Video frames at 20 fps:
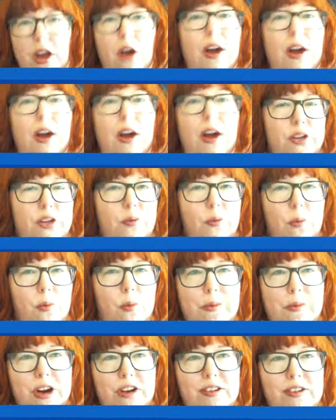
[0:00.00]
Okay, so
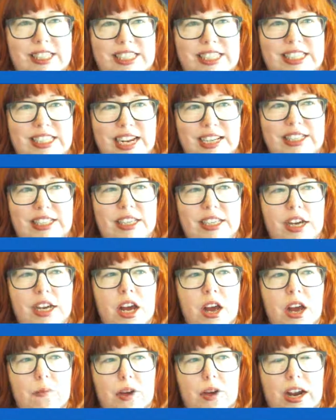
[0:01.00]
1.06
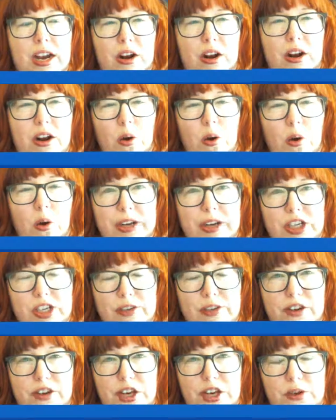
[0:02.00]
brought in a whole bunch
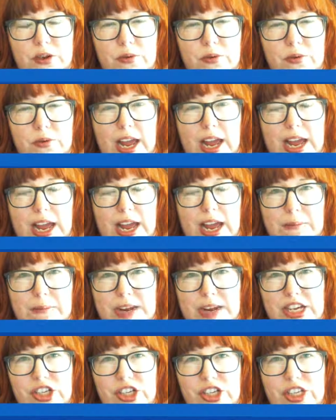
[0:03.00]
of new
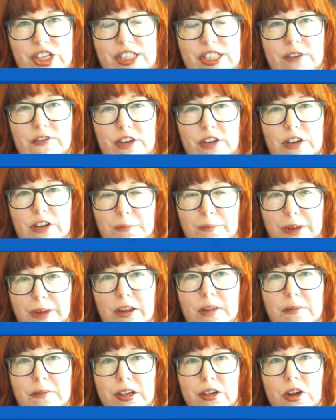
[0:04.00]
animations, and if you
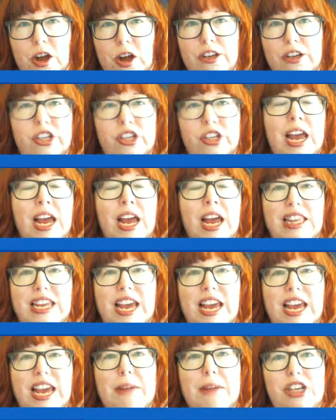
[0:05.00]
compare them to launch,
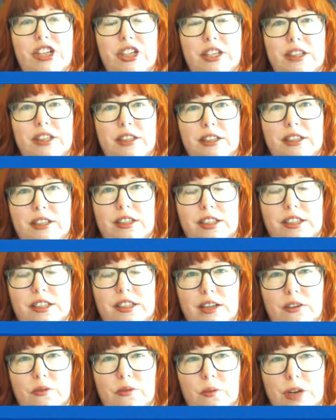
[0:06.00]
the animations,
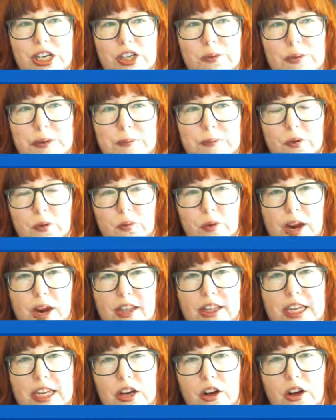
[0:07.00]
which people
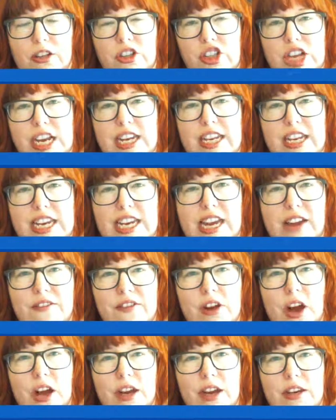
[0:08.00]
rightly call janky,
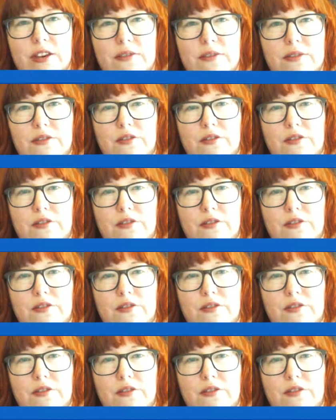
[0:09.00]
have gotten